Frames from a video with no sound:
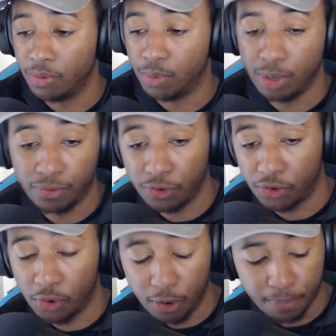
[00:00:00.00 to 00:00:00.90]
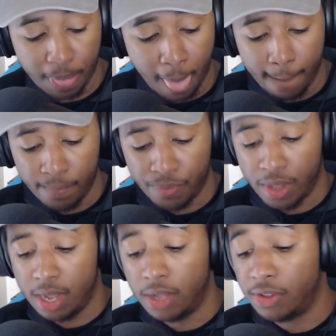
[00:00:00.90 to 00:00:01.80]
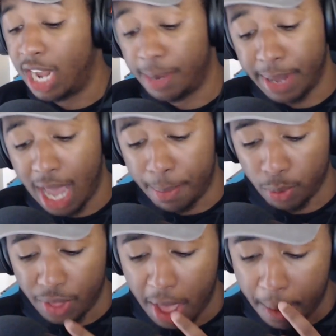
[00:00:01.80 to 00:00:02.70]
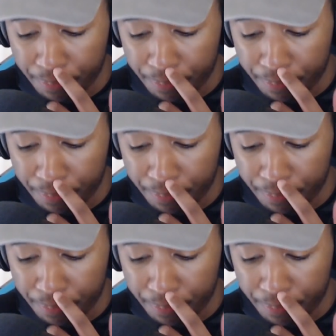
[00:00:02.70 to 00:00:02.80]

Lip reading: reach for sure. They had to be happy with that.